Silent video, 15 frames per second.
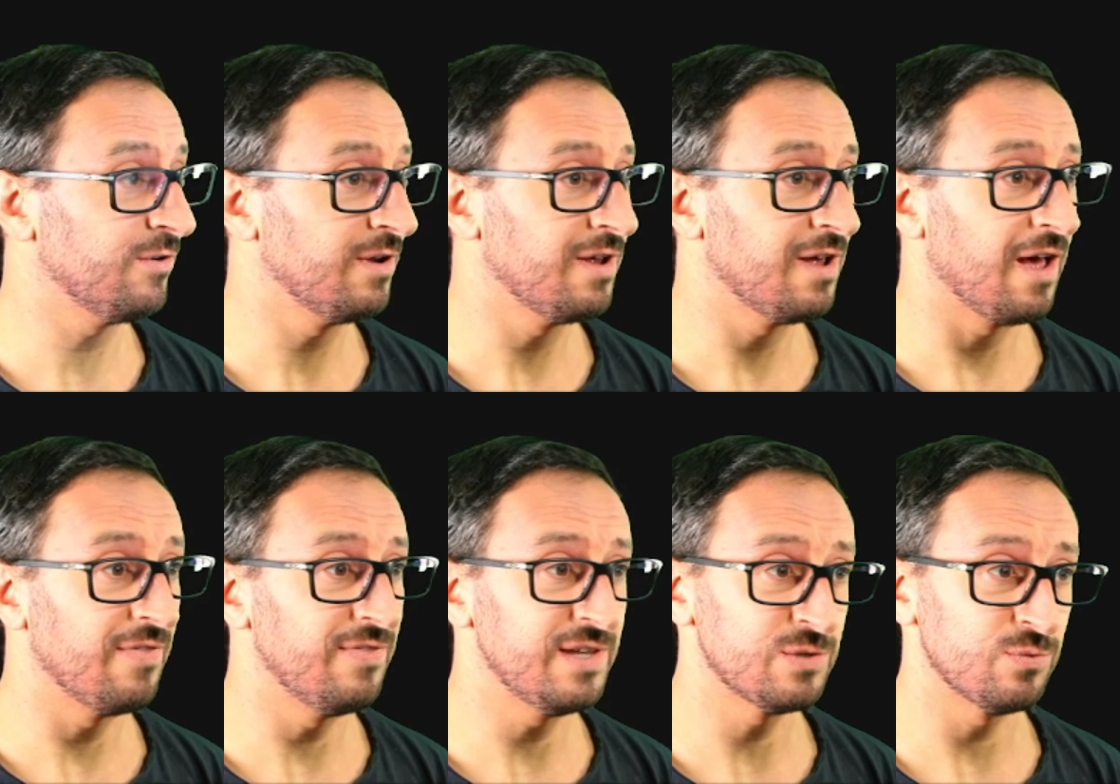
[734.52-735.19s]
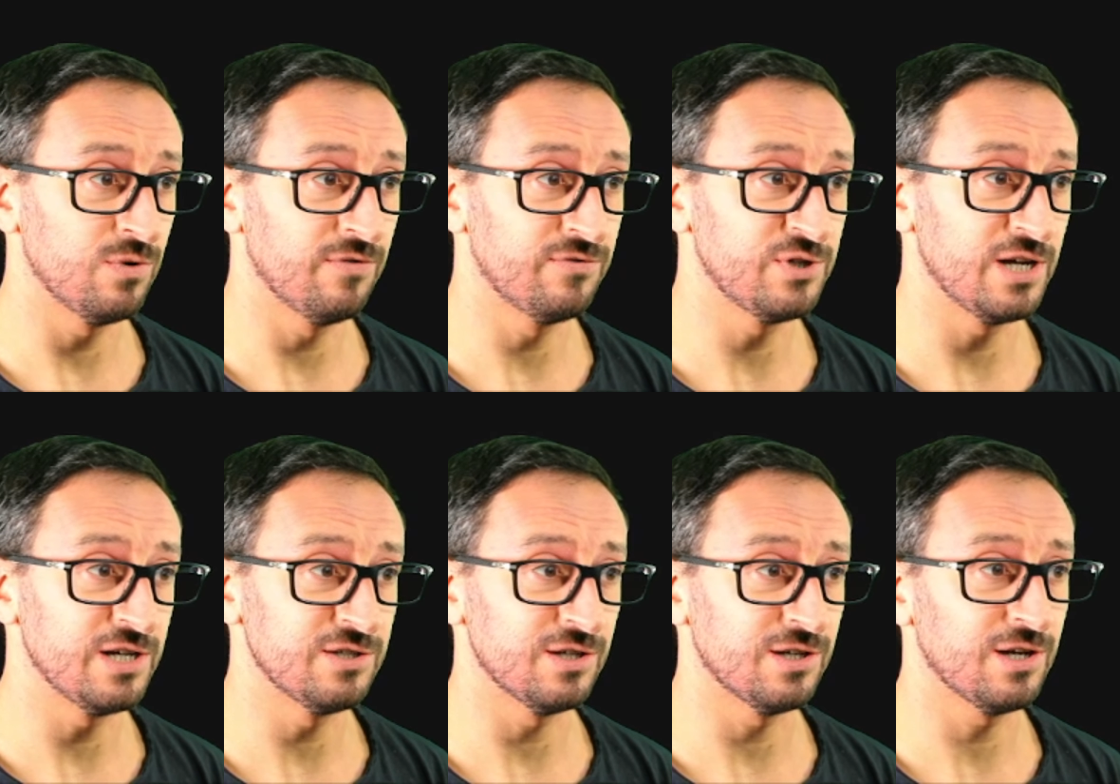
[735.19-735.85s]
and this will have
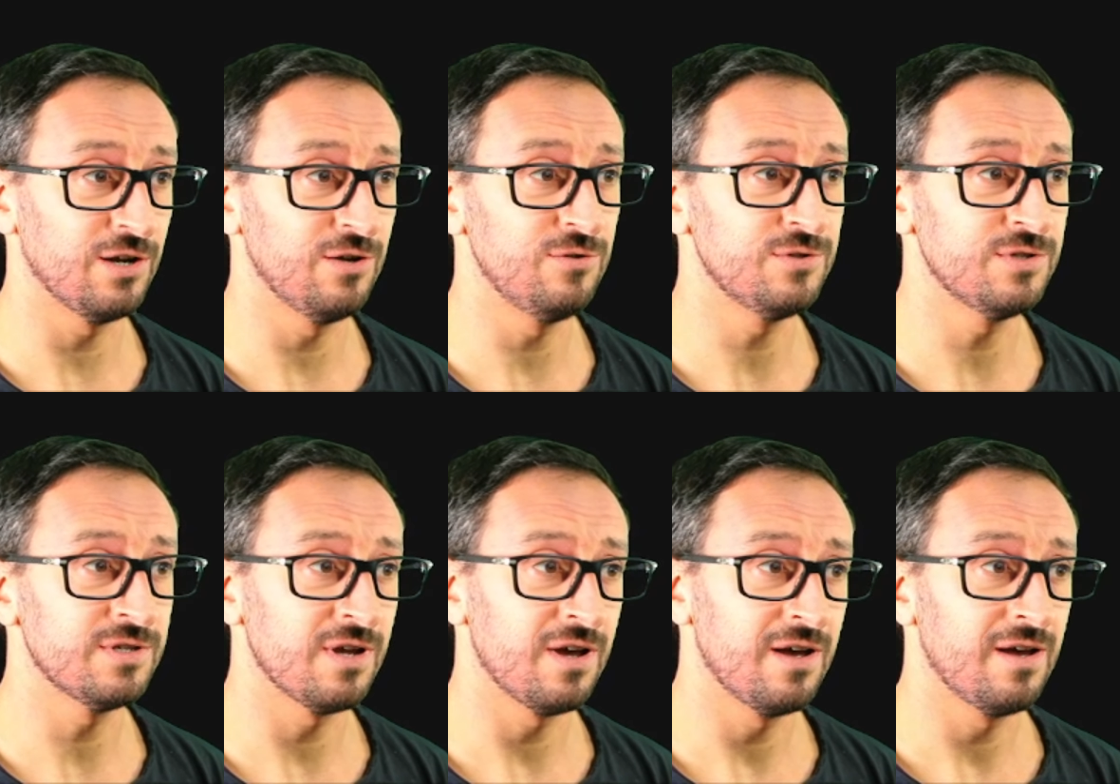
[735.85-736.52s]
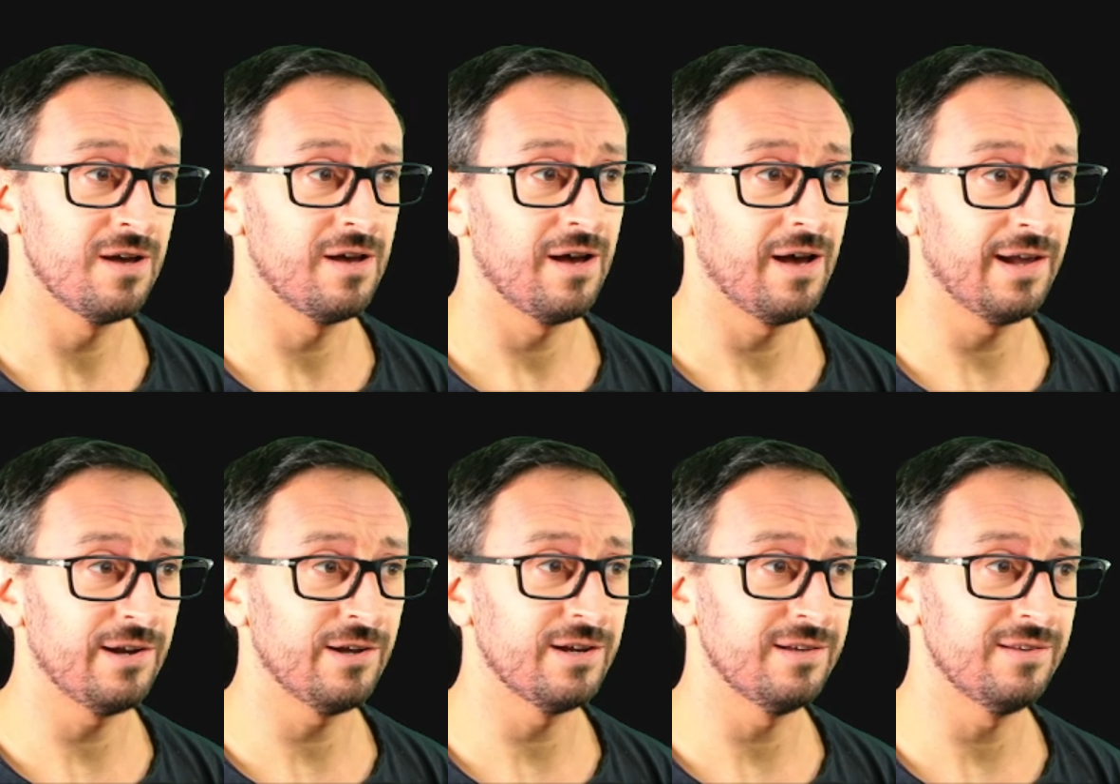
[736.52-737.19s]
changed to closed, and I
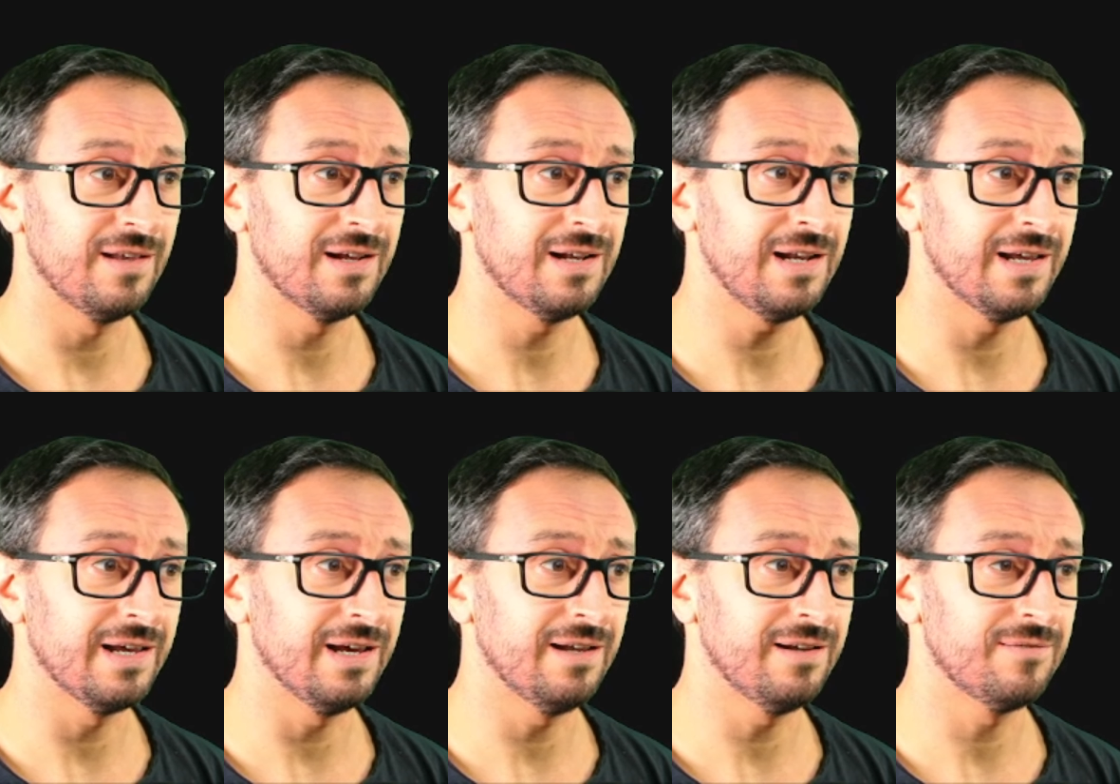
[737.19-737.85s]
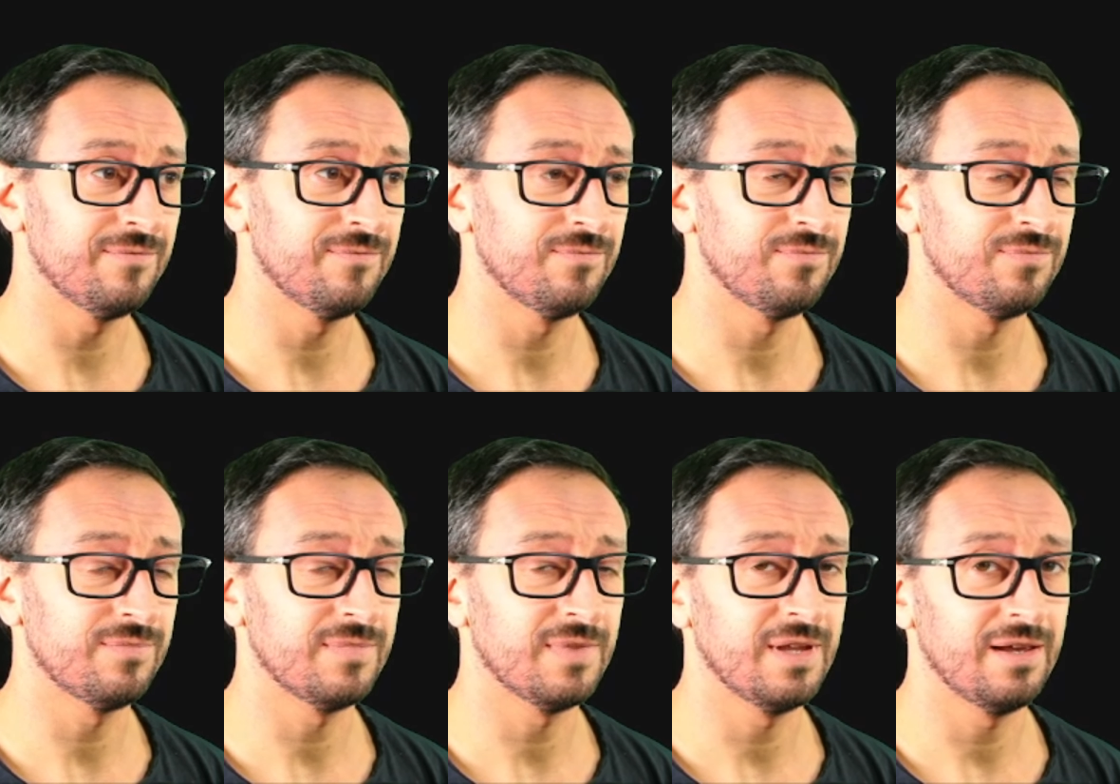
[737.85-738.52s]
can then click it,
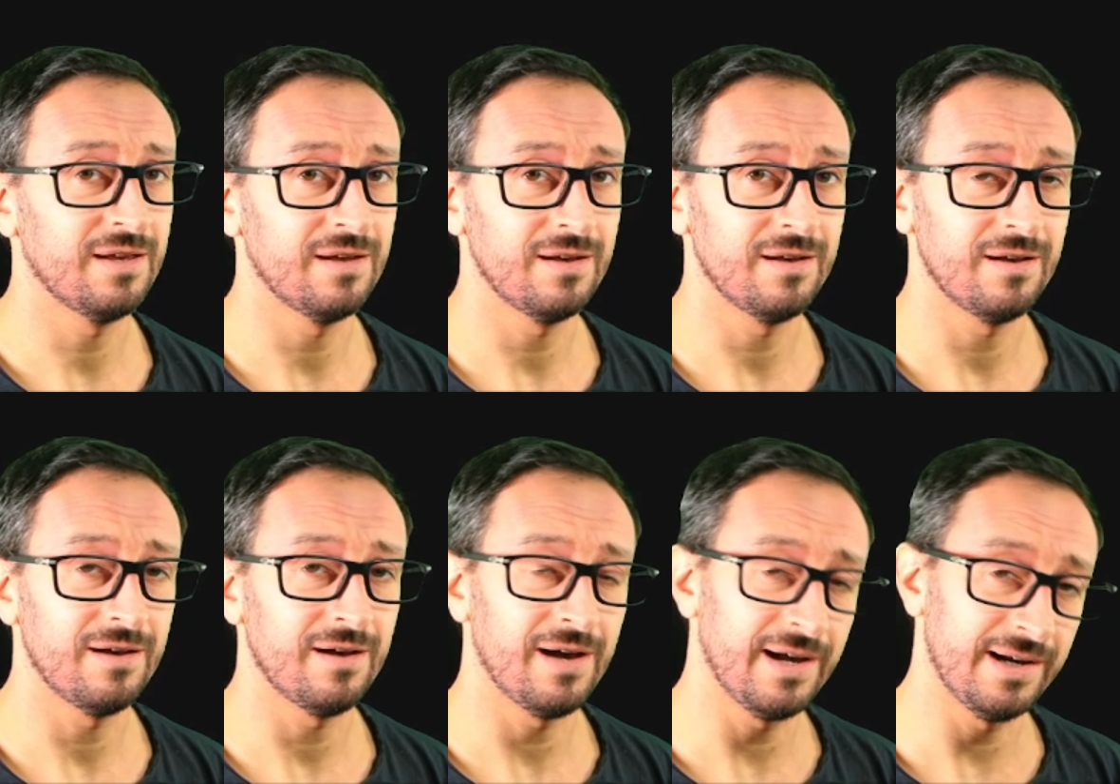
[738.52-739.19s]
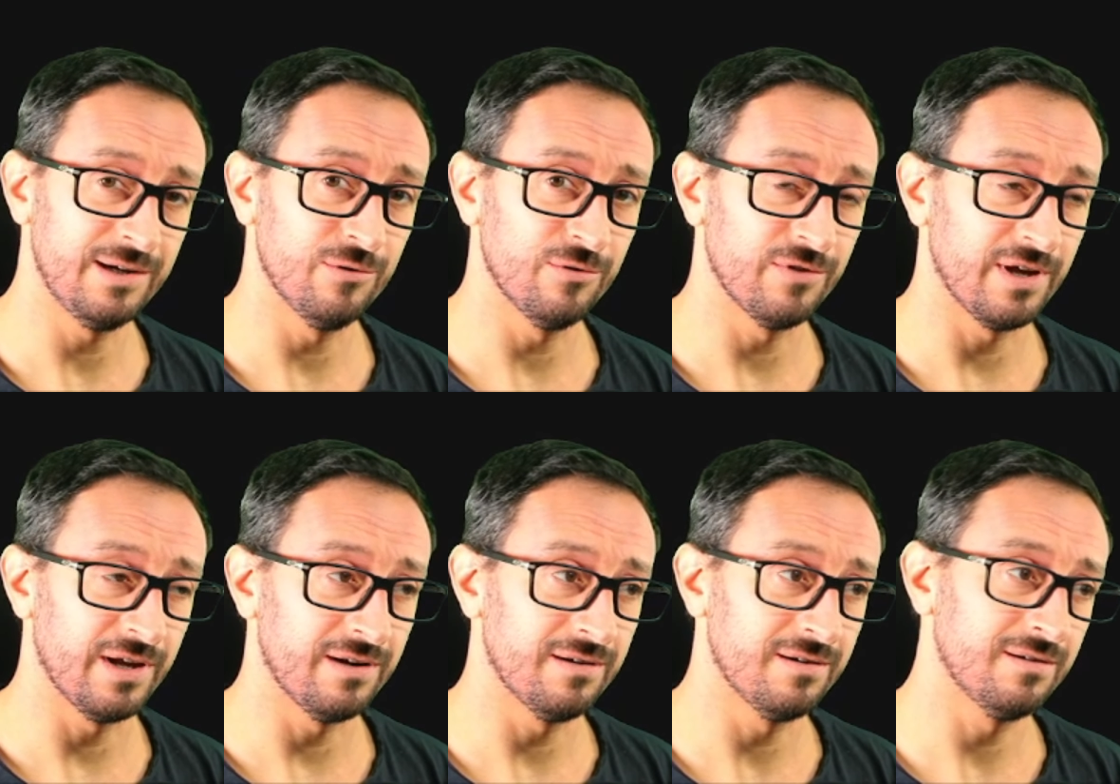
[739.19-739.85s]
and it will
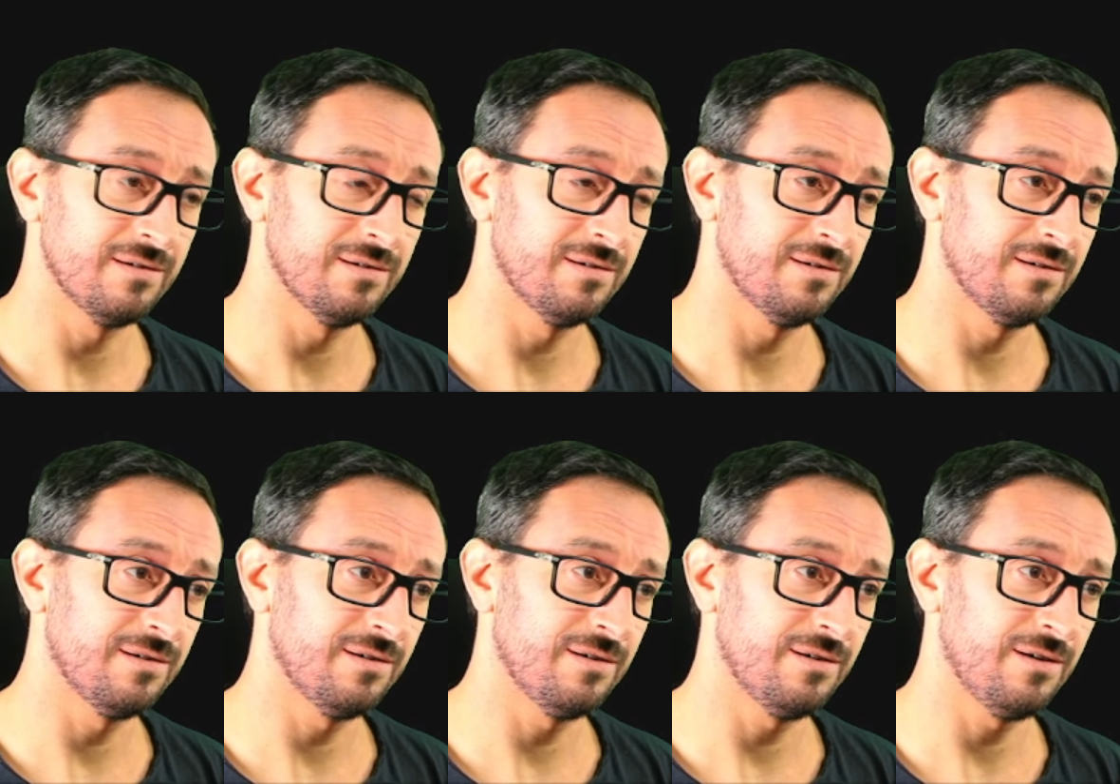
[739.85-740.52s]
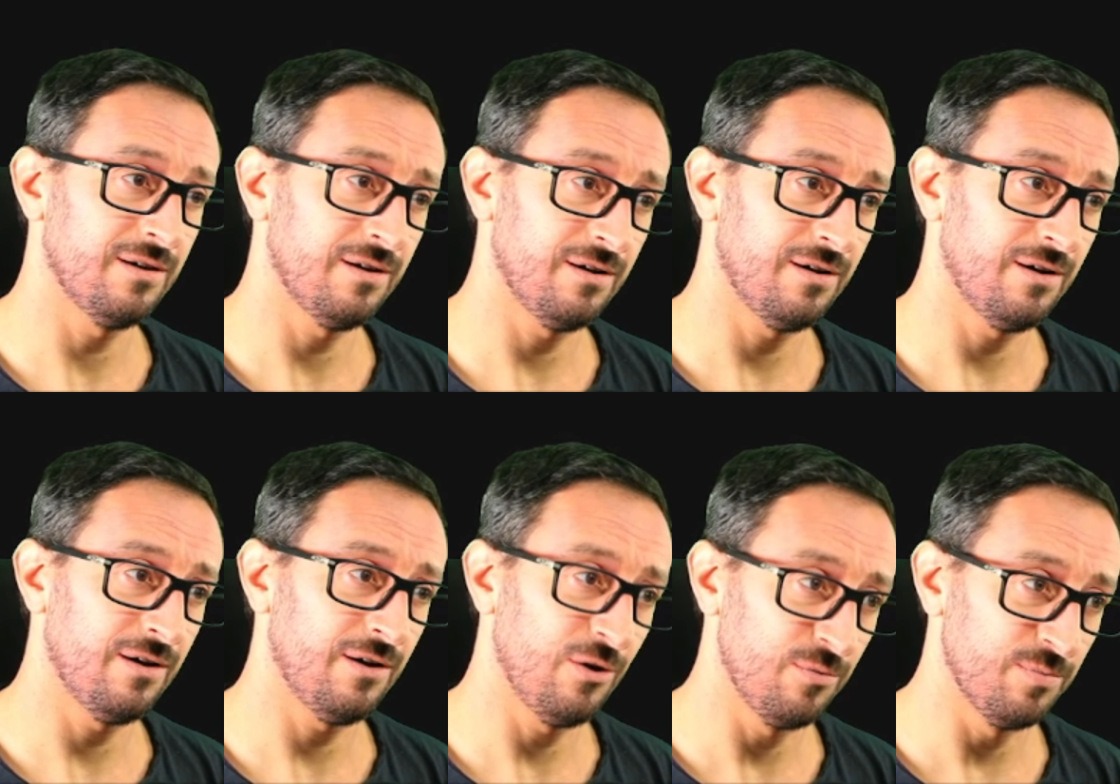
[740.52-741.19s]
then
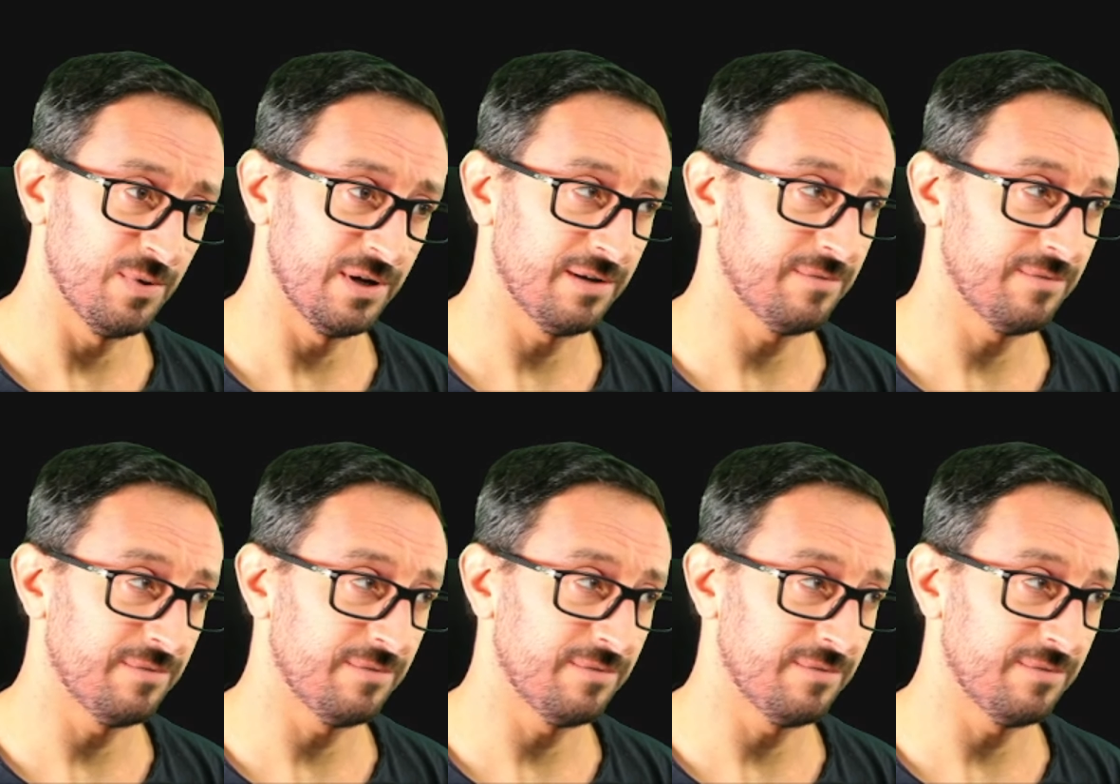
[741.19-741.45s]
open it.